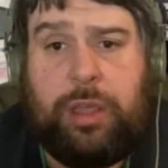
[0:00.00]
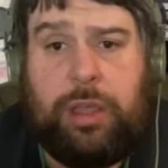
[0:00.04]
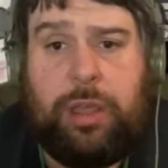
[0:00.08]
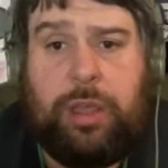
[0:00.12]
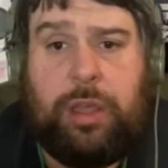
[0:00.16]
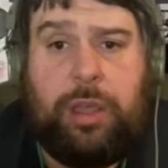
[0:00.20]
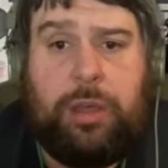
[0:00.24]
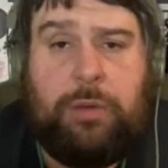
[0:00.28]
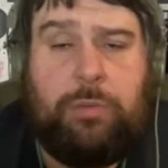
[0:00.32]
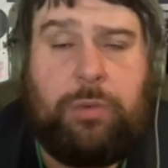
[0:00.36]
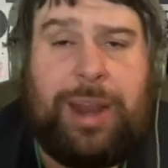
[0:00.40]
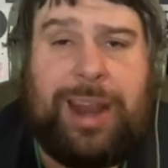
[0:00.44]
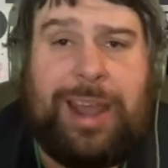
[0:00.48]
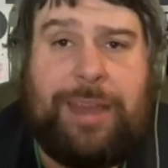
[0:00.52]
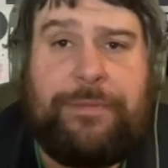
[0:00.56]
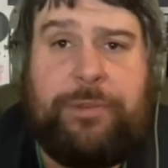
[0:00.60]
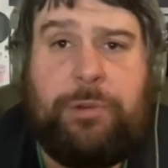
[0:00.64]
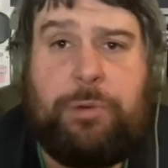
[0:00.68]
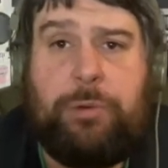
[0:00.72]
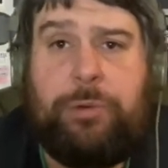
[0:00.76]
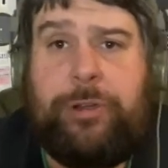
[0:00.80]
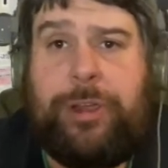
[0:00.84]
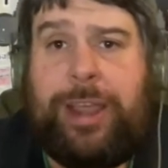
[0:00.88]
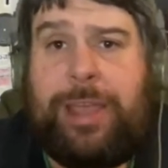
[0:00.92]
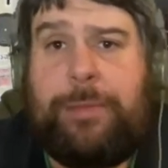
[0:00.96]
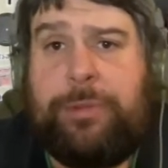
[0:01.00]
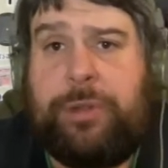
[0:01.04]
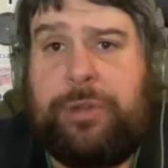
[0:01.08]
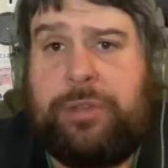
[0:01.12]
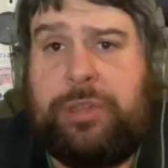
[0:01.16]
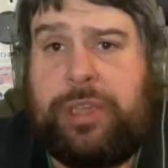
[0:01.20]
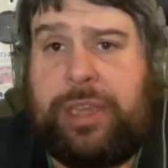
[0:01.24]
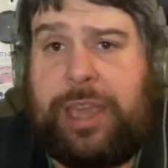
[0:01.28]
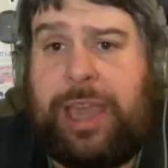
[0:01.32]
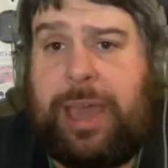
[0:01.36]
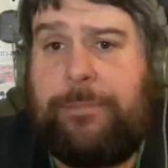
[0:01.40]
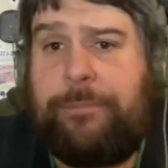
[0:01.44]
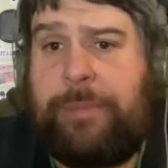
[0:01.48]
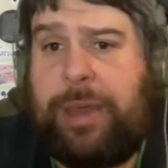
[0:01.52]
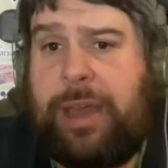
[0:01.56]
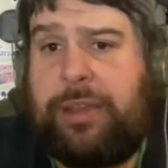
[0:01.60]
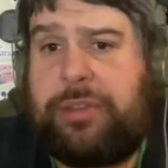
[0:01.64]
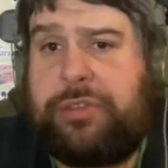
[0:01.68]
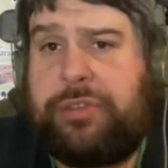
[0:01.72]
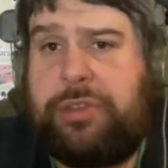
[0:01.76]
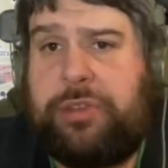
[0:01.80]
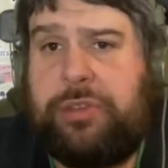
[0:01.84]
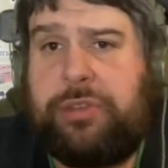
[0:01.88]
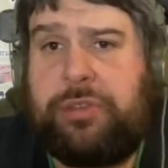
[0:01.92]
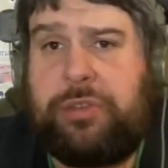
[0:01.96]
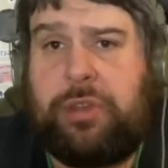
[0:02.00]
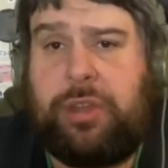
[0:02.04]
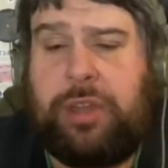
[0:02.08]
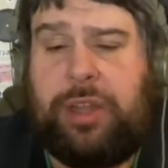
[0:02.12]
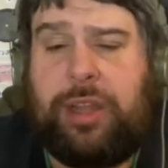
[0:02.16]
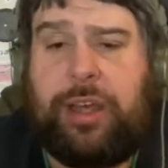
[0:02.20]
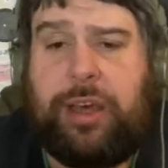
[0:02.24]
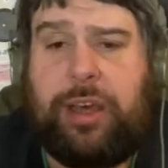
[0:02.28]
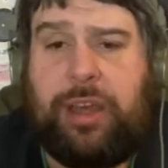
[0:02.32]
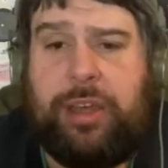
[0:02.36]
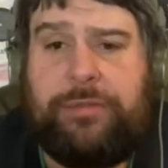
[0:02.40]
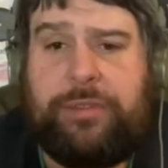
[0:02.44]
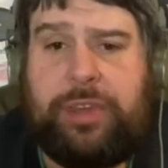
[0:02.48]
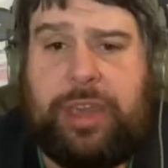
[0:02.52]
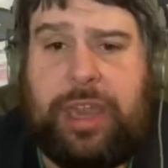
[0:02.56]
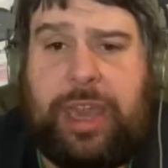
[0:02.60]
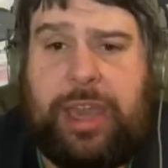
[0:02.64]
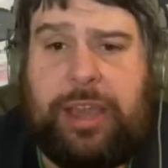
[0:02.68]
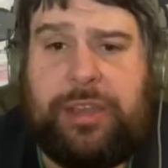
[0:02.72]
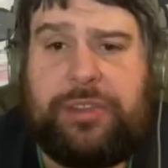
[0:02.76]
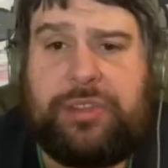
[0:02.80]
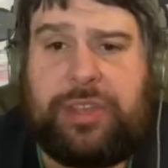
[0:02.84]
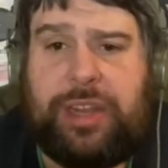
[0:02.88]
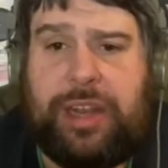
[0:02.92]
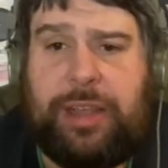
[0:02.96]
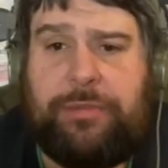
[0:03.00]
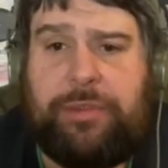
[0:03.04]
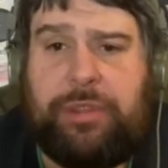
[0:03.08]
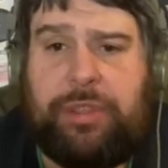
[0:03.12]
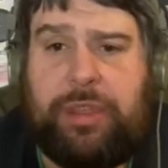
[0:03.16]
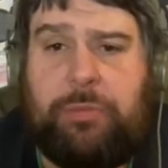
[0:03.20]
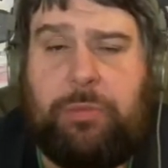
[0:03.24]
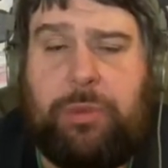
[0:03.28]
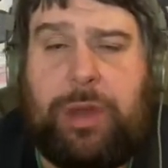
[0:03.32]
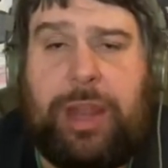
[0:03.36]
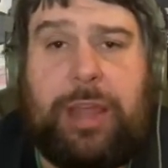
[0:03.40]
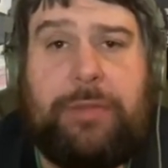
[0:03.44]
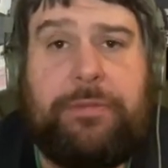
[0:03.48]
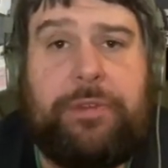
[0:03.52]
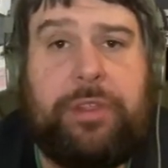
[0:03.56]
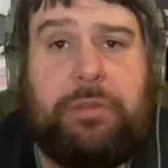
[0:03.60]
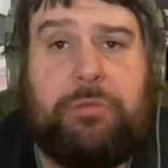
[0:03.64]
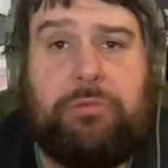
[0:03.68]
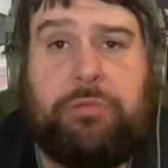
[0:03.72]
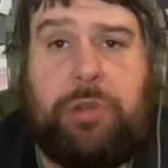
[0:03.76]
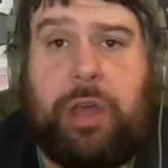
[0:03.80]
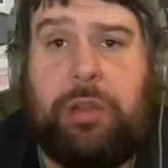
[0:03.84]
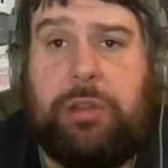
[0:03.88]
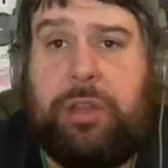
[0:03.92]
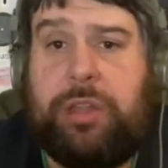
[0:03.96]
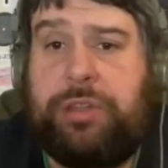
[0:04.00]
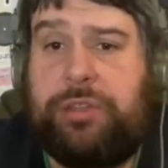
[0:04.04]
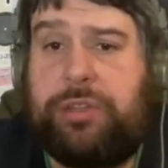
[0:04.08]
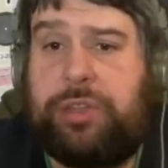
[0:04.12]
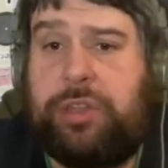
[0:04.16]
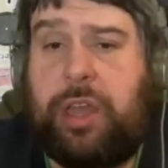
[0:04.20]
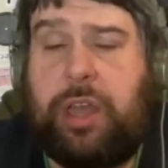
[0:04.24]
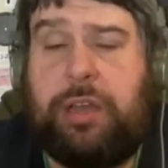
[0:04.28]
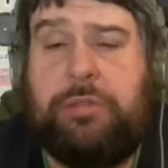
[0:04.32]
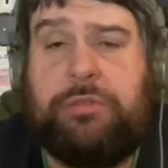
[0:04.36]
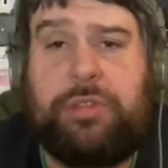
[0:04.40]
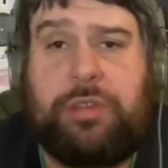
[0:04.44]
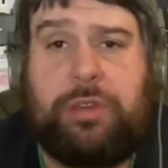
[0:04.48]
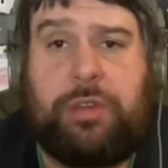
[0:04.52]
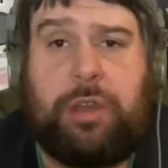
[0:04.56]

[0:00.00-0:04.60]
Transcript: whenever we're able to get back to sort of live gigs and everything. Whenever the Rolling Stones have got